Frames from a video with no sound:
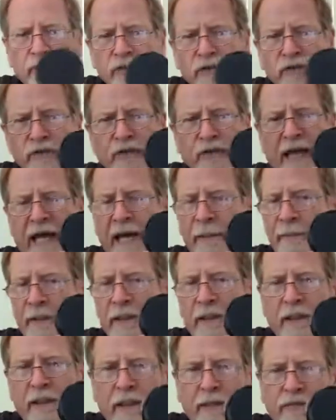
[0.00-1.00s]
just snap
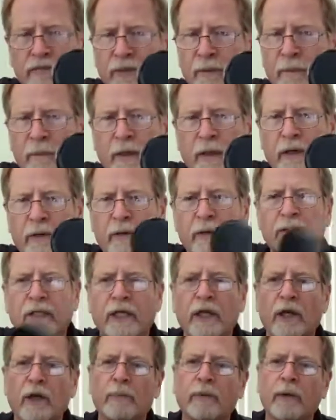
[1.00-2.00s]
it somewhere on the
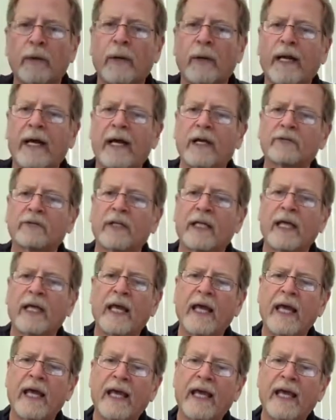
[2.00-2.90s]
GoPro housing